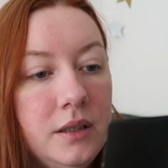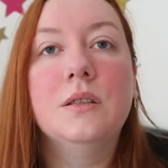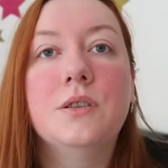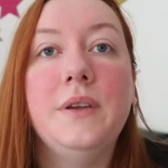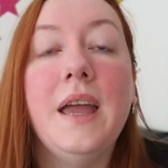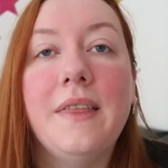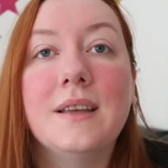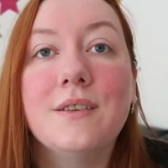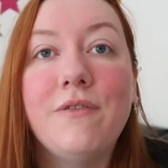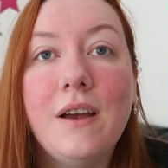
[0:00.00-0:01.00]
So yeah,
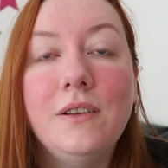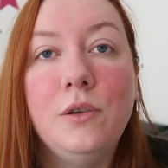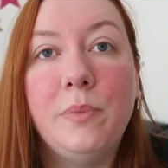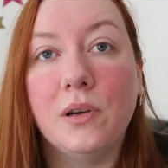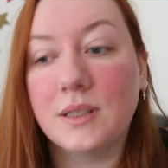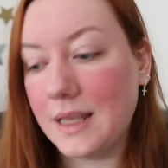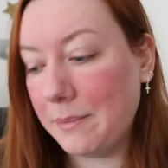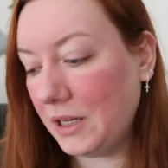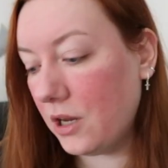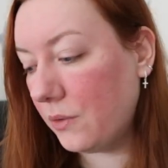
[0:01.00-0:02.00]
that's the Fairy Loot box.
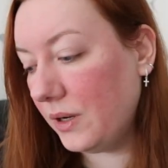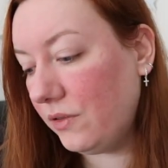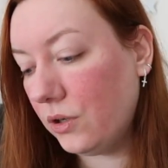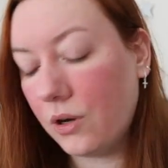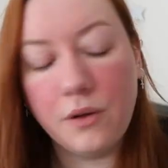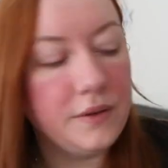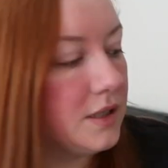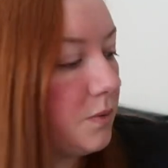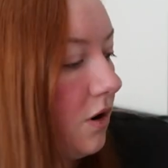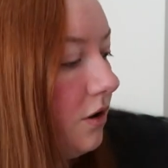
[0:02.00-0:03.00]
Let me know if you got
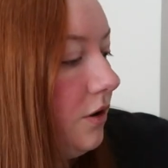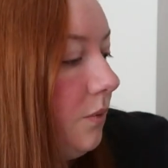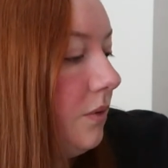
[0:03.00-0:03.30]
this one.